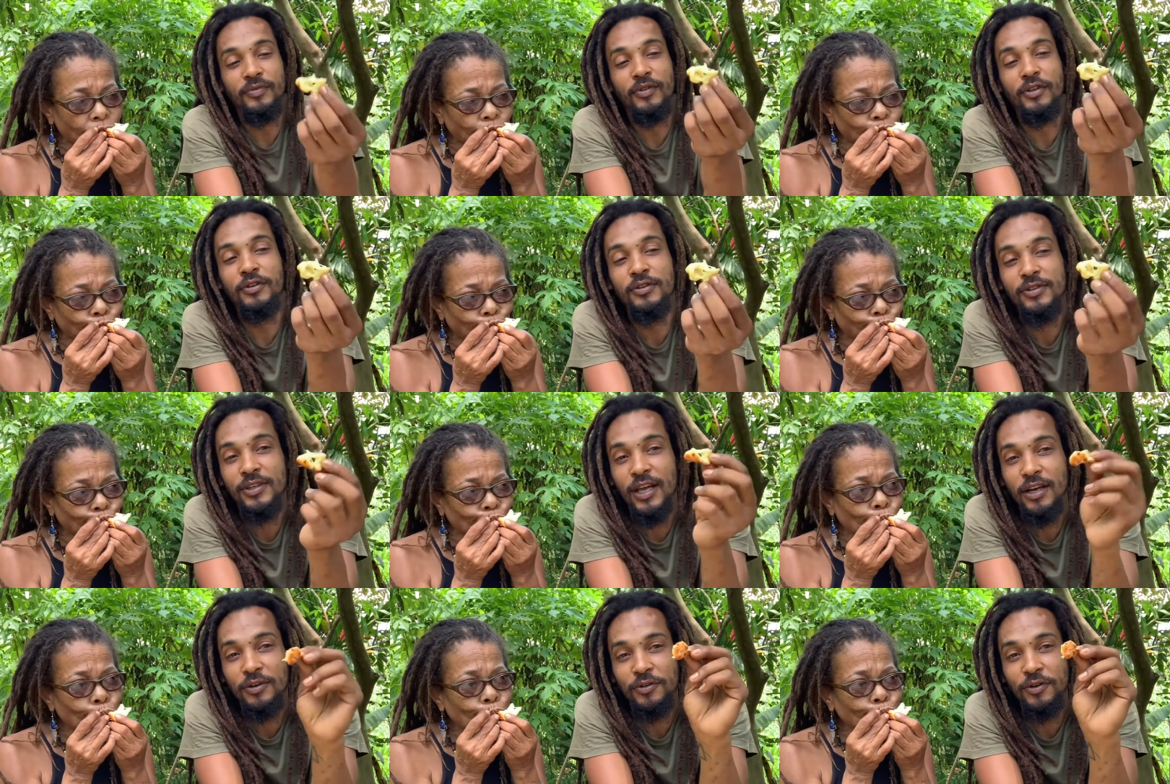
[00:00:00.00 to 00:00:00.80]
Speaker 1: you
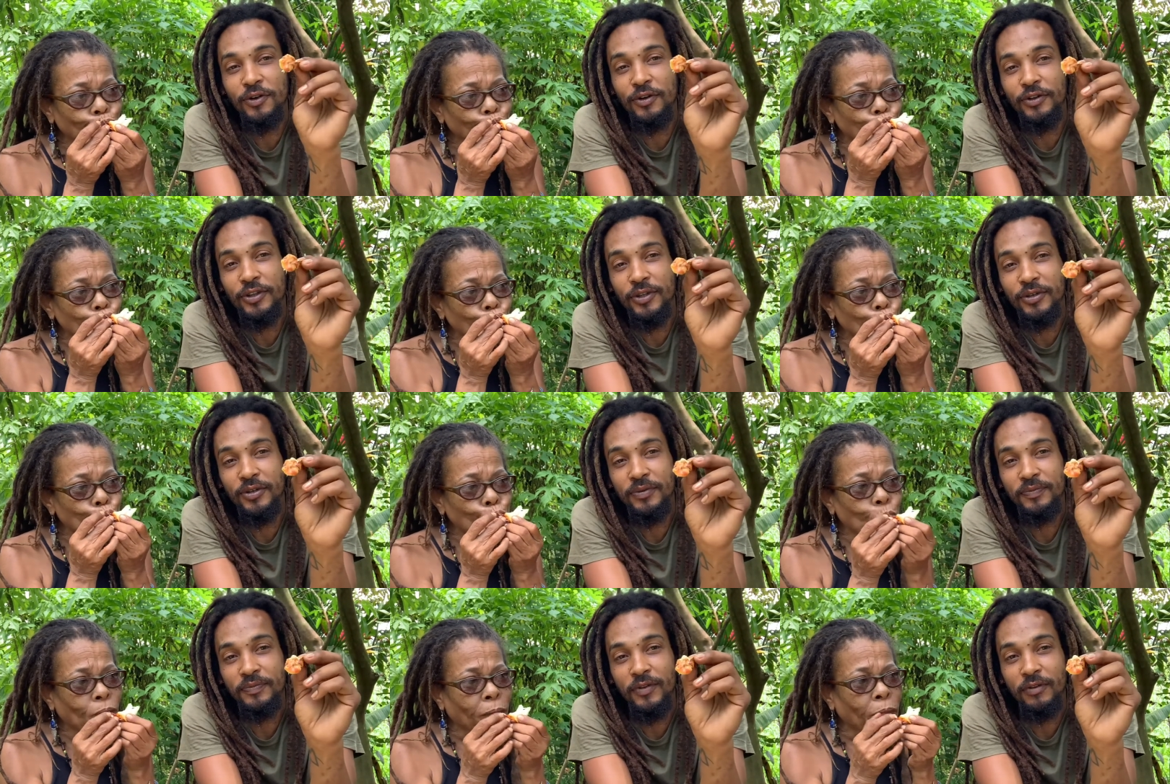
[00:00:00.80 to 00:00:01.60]
snack on all the
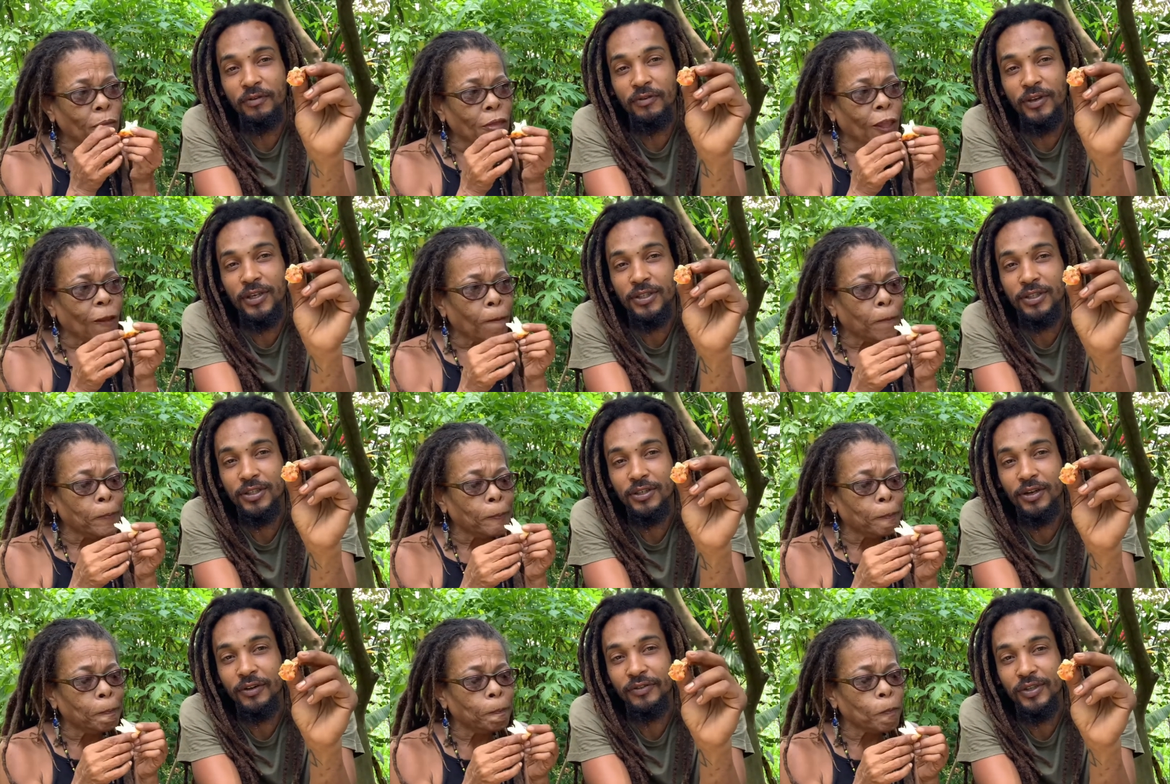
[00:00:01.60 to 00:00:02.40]
flesh
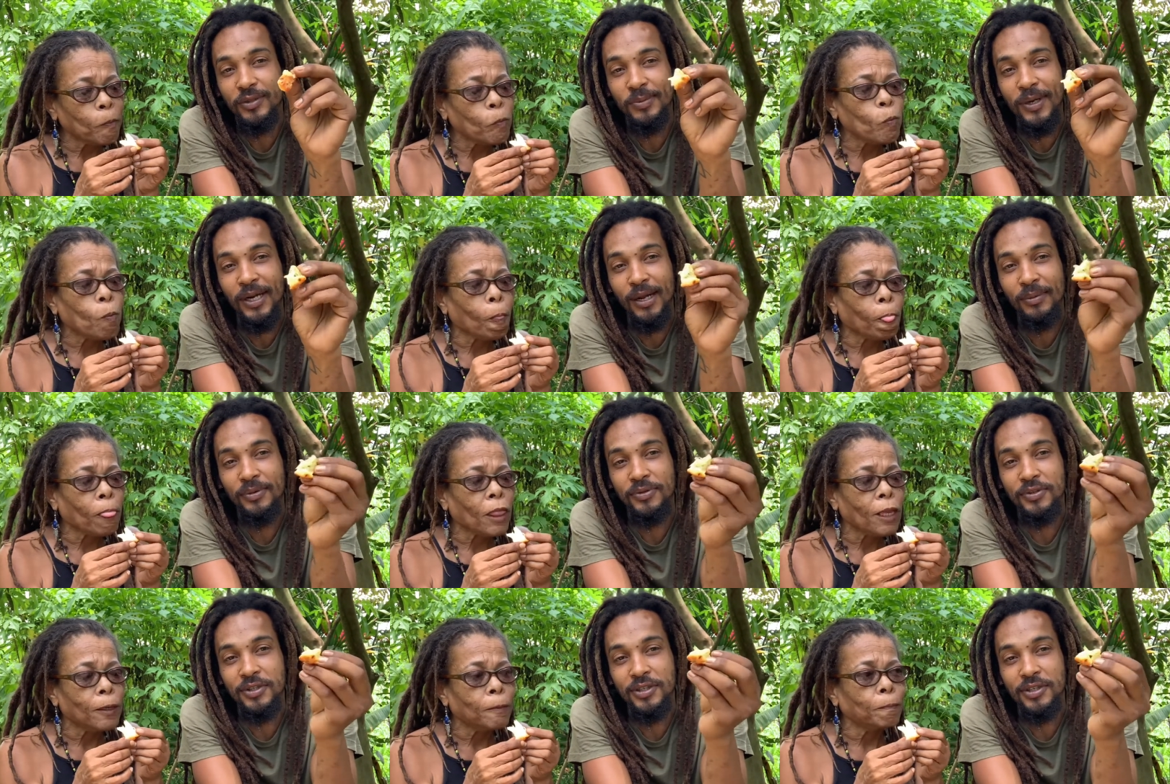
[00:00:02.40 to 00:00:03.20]
of these
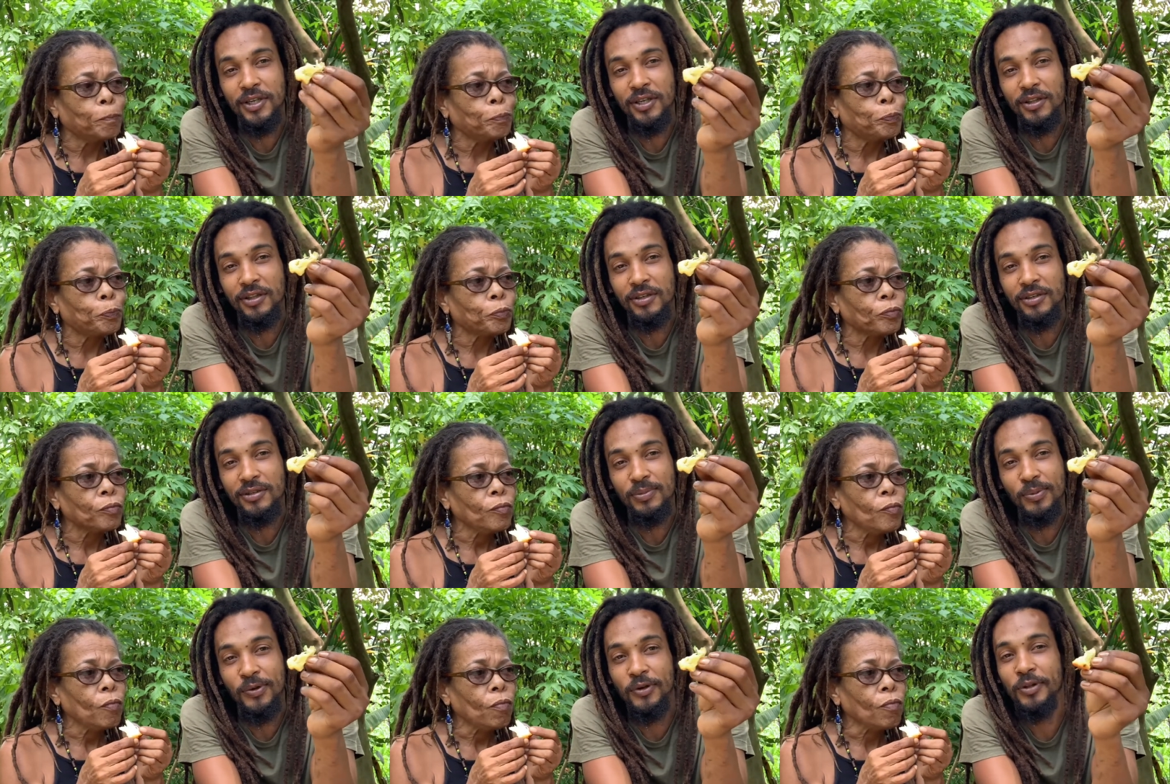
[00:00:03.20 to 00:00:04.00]
pineapples, you can take these,
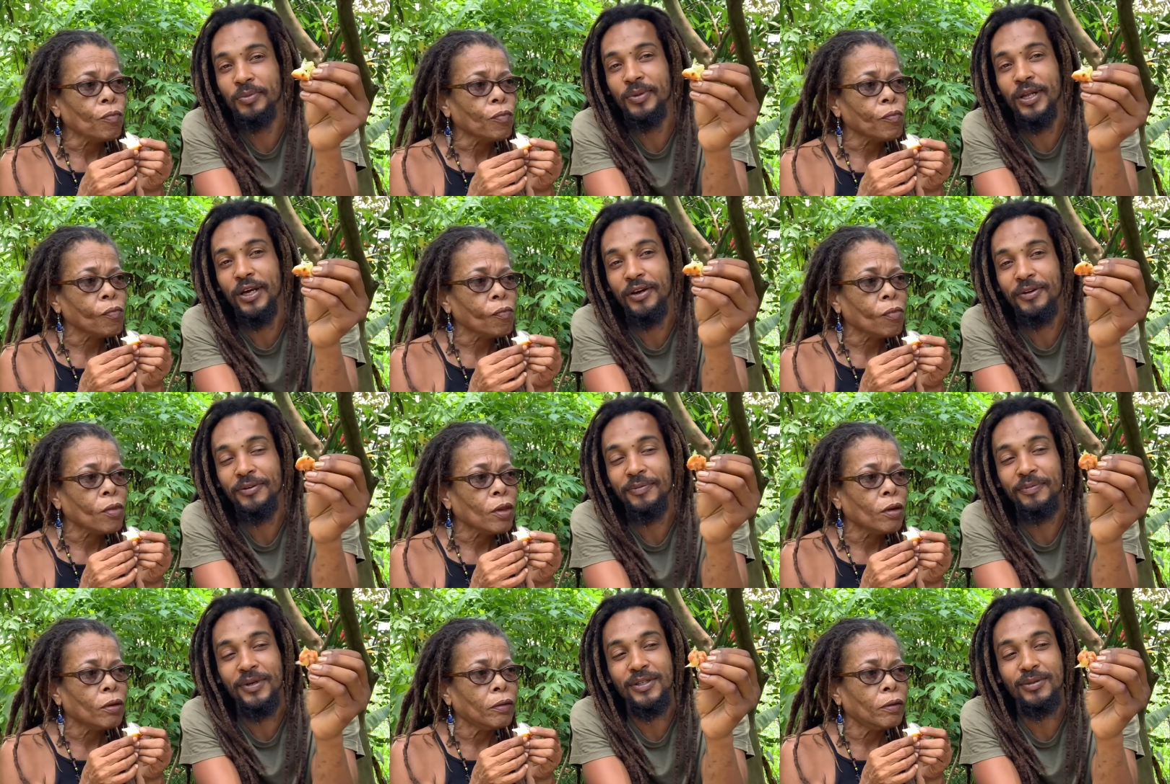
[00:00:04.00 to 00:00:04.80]
boil them down,
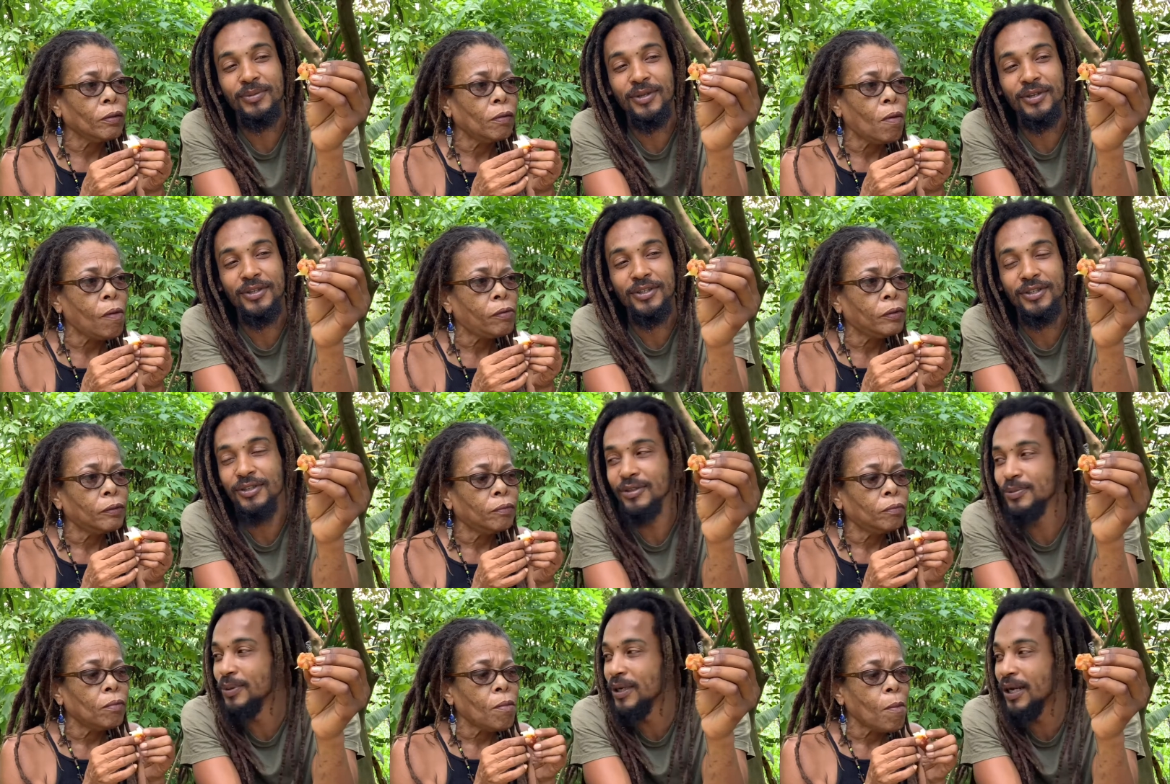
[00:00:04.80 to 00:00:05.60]
make some
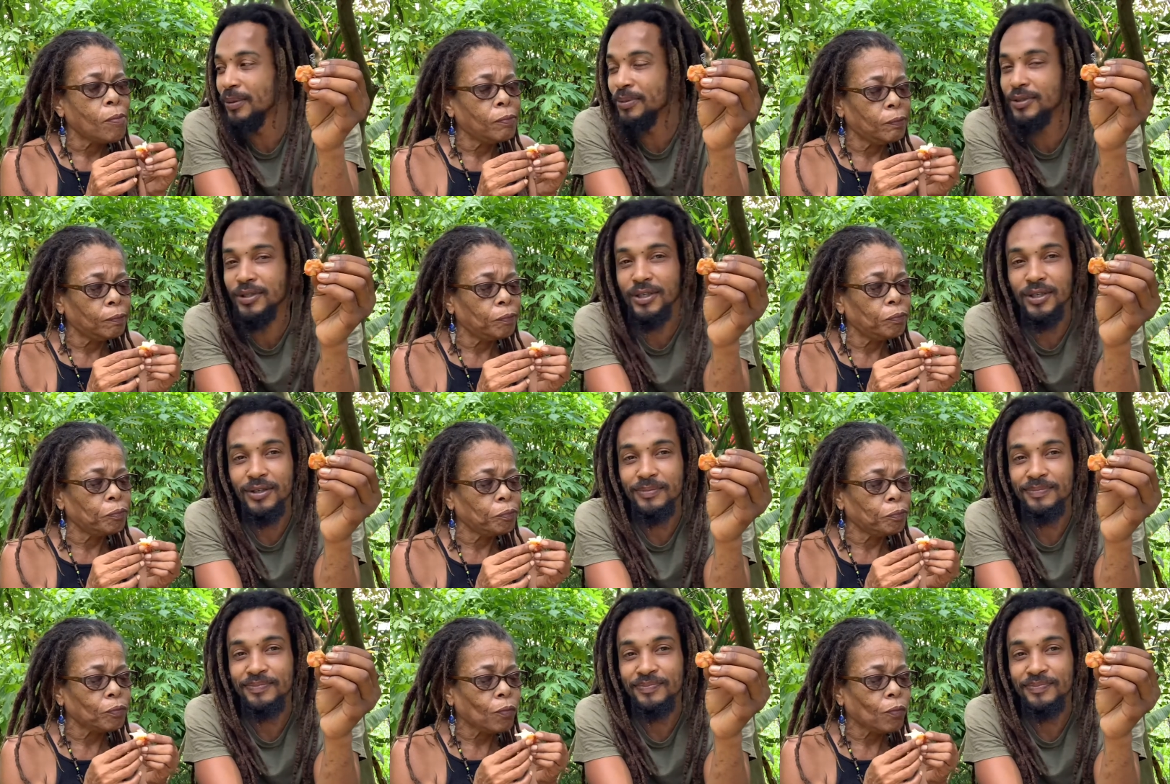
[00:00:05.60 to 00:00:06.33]
delicious pineapple tea,